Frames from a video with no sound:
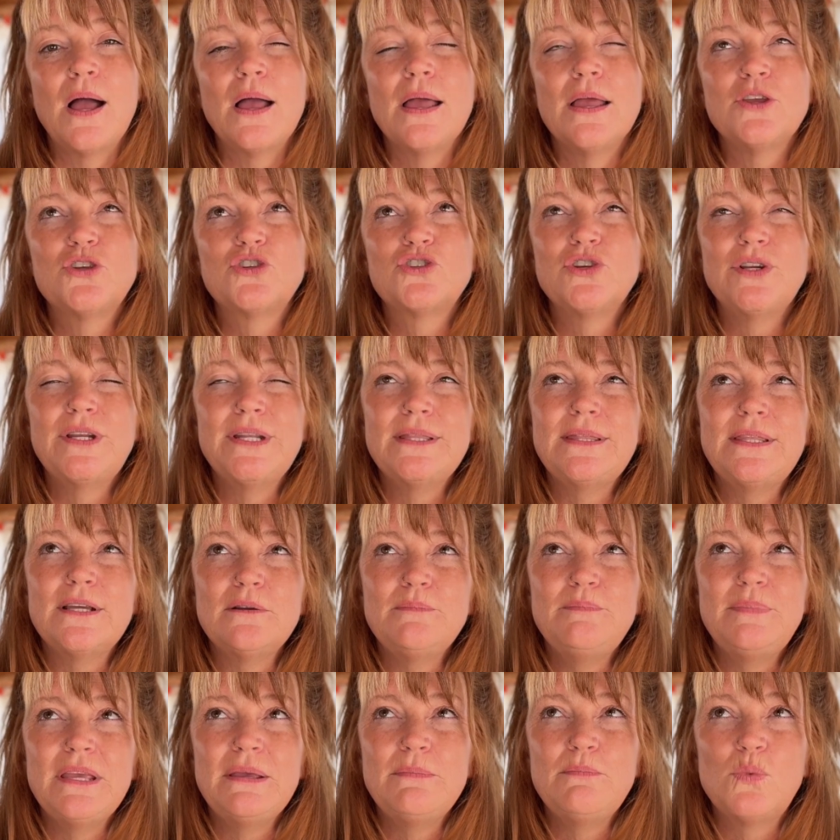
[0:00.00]
Shouldn't there
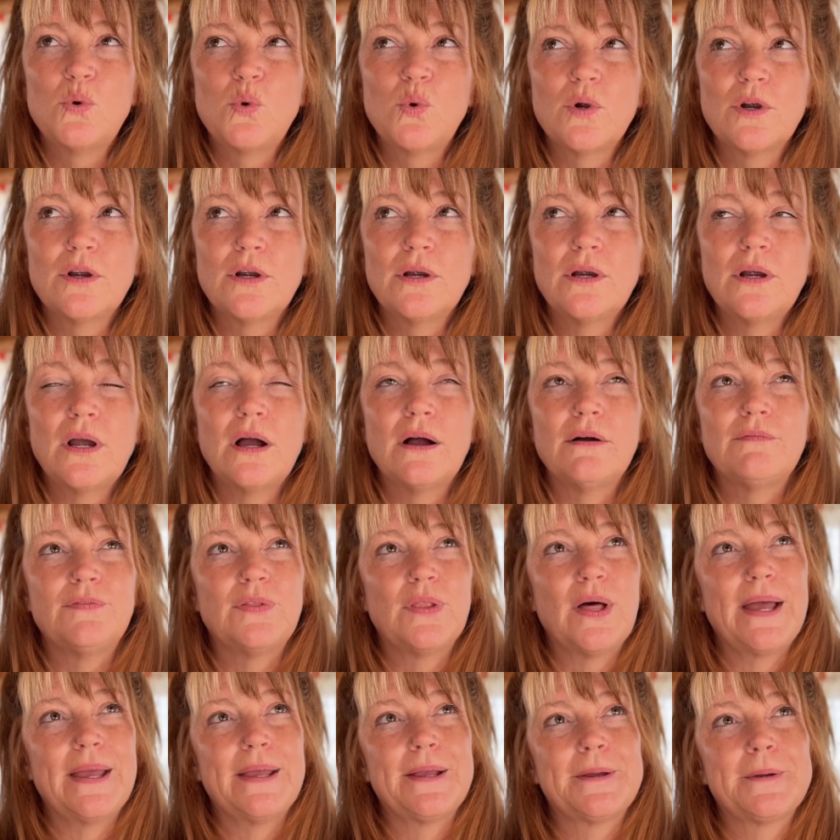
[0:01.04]
be more of
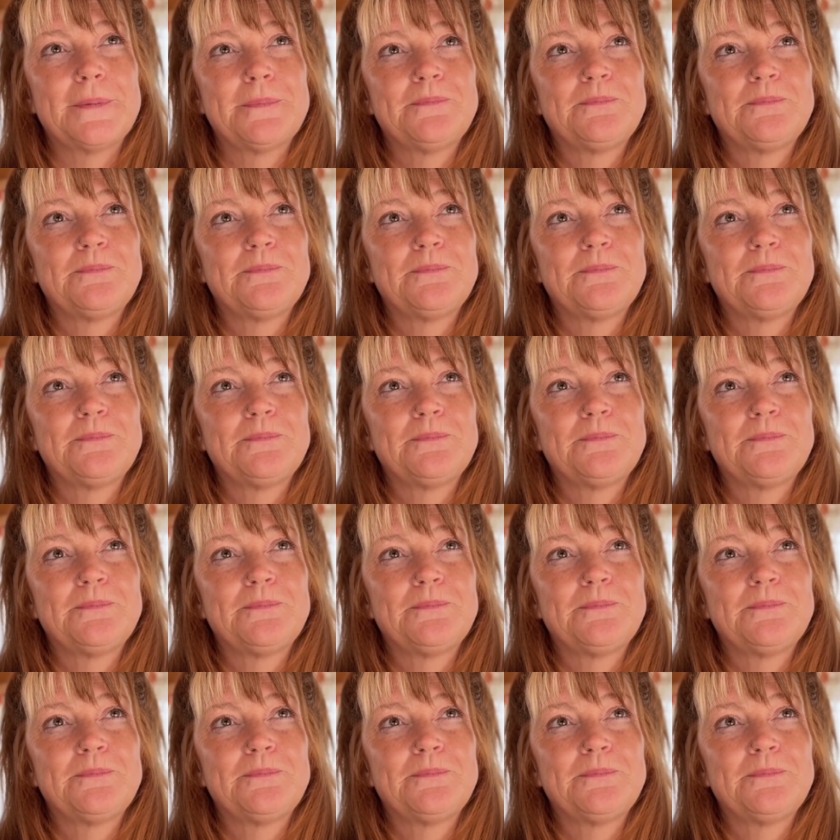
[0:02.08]
like